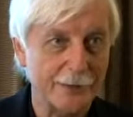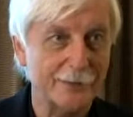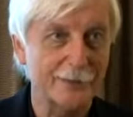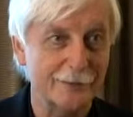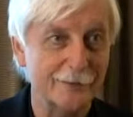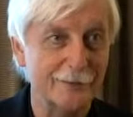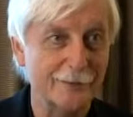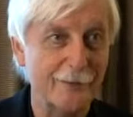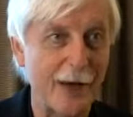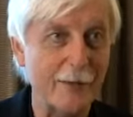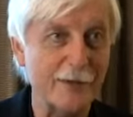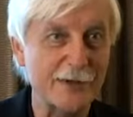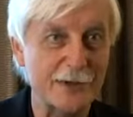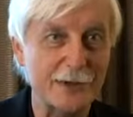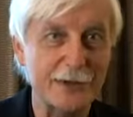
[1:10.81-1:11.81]
the
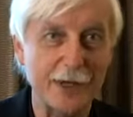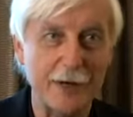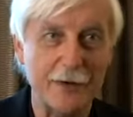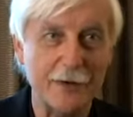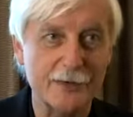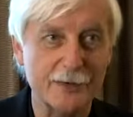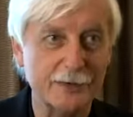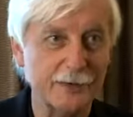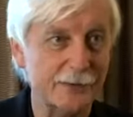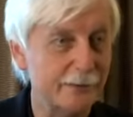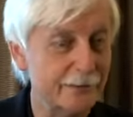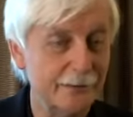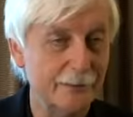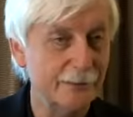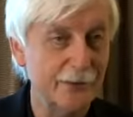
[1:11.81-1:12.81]
rabbits eat carrots, and
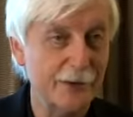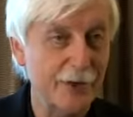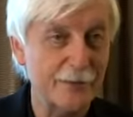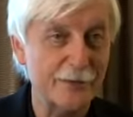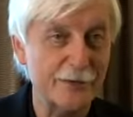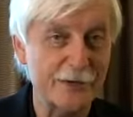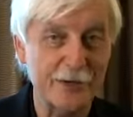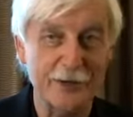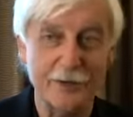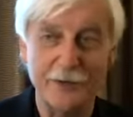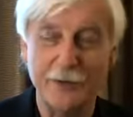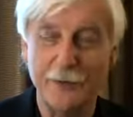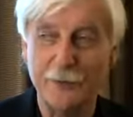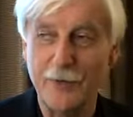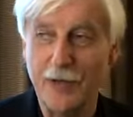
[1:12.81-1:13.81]
you never see
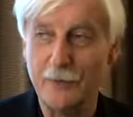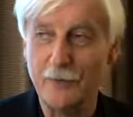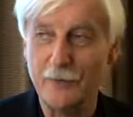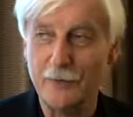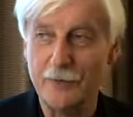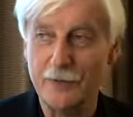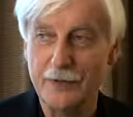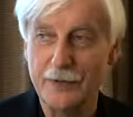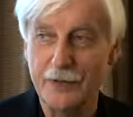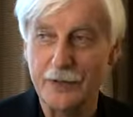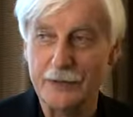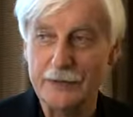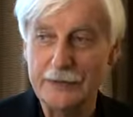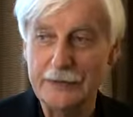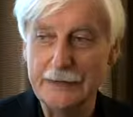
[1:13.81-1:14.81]
a rabbit
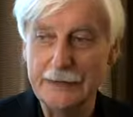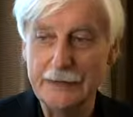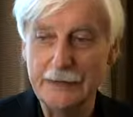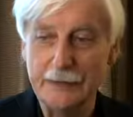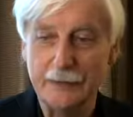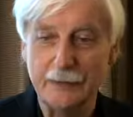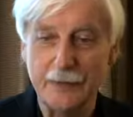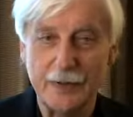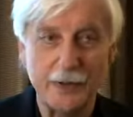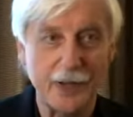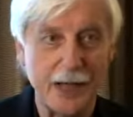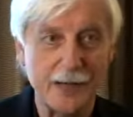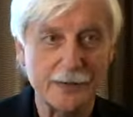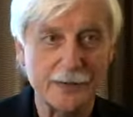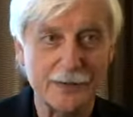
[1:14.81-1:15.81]
with
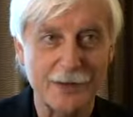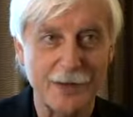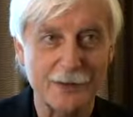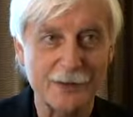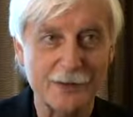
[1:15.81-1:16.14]
glasses on.